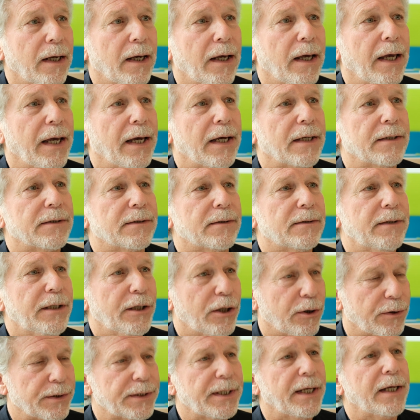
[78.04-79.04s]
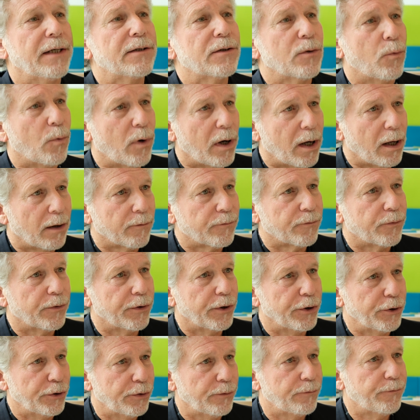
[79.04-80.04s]
as you know, it takes a while for
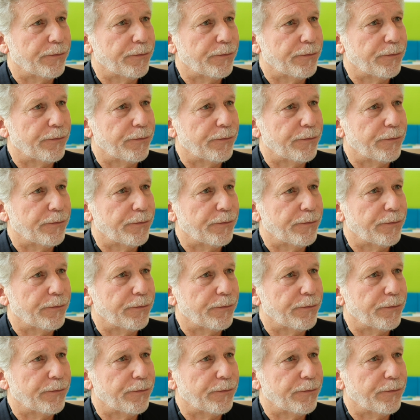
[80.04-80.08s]
the new